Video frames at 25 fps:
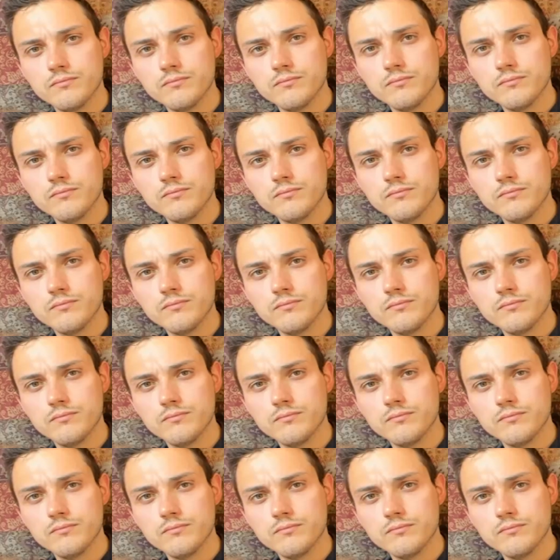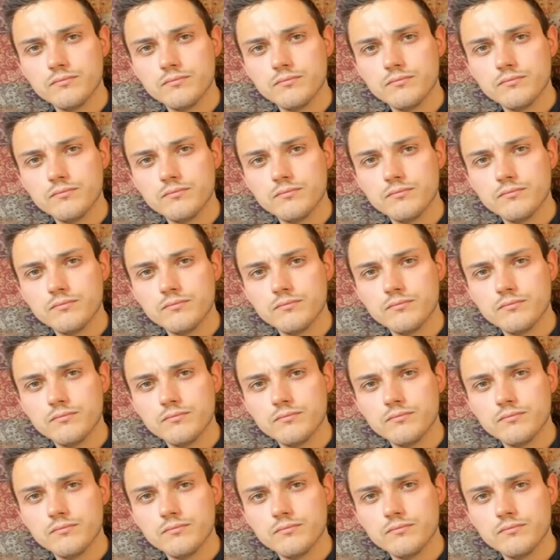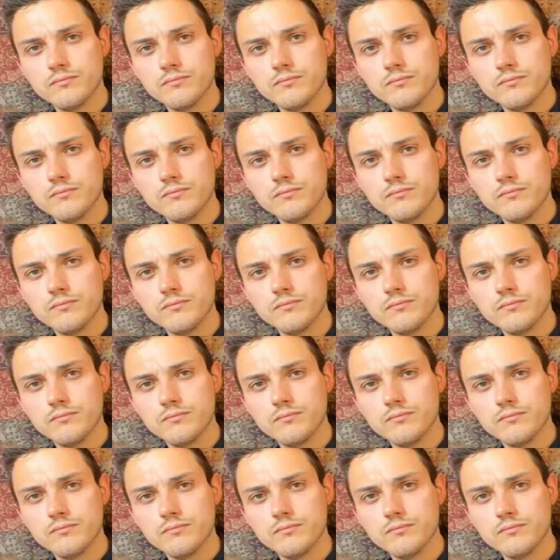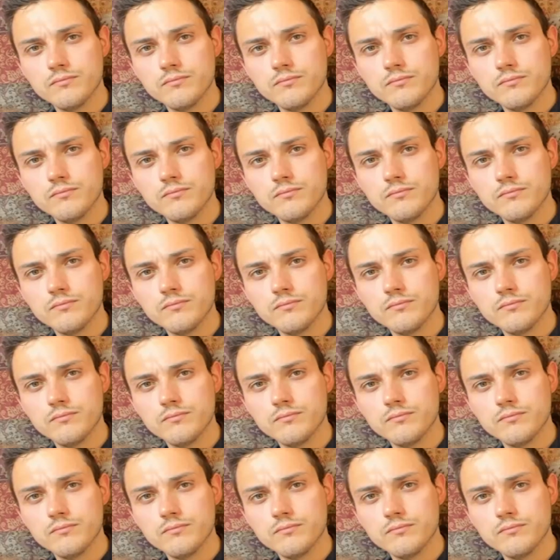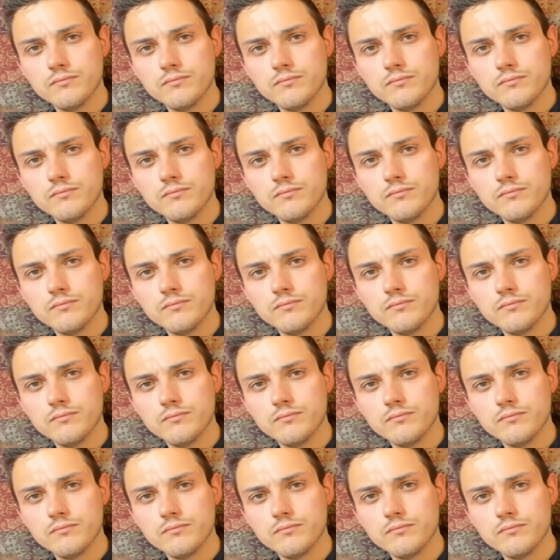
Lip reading: This is a still picture; no speech is visible.